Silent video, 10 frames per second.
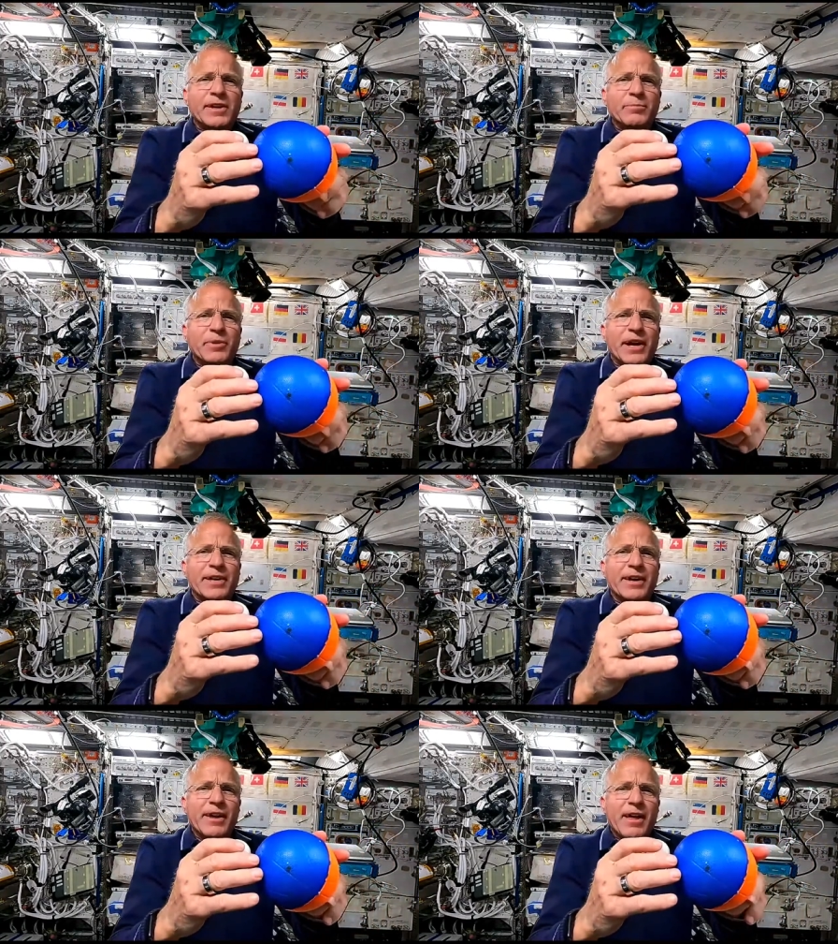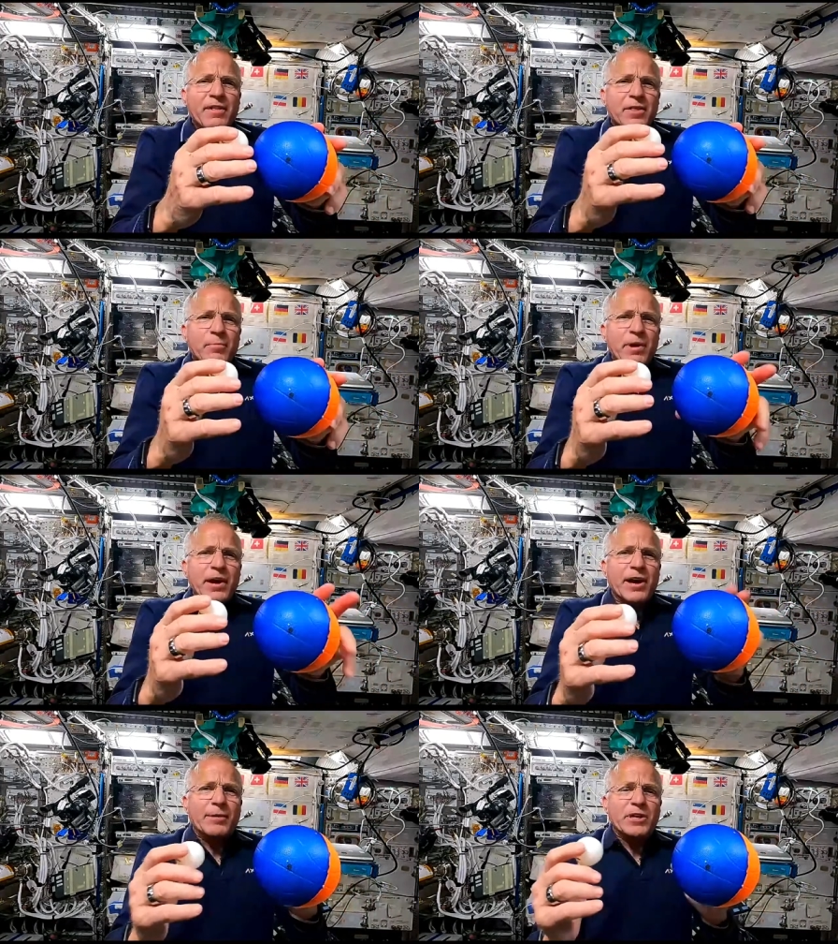But the big
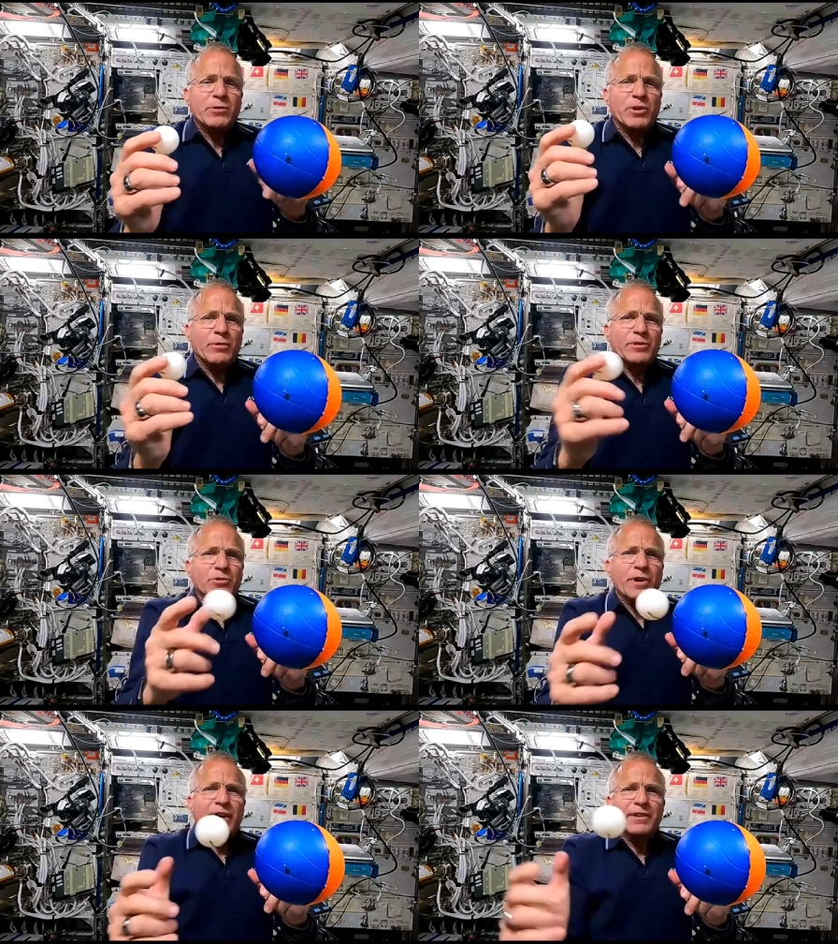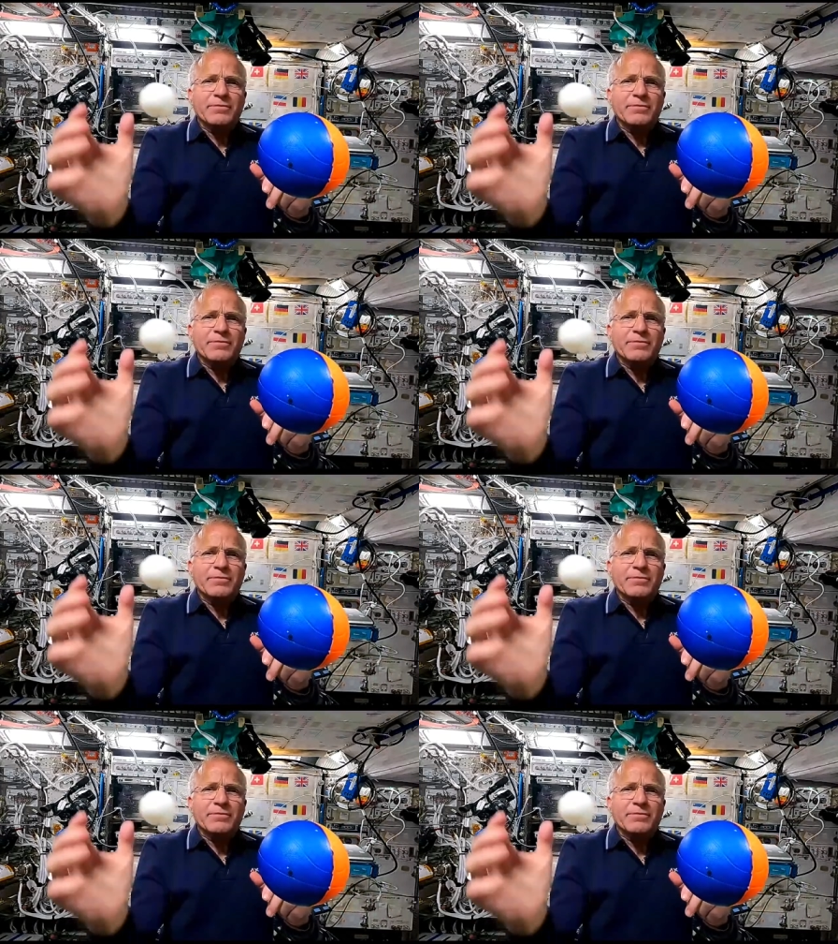object will always win.